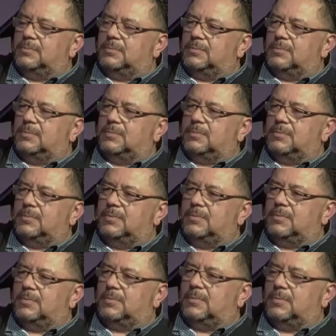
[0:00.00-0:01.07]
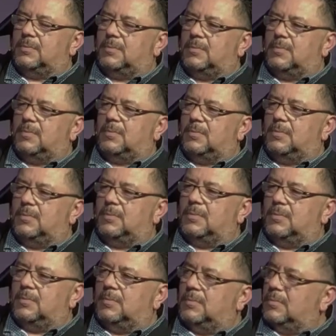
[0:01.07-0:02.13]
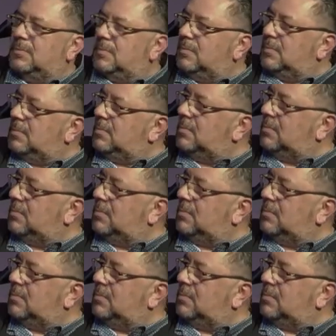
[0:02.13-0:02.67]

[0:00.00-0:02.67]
No words are spoken by the person on screen.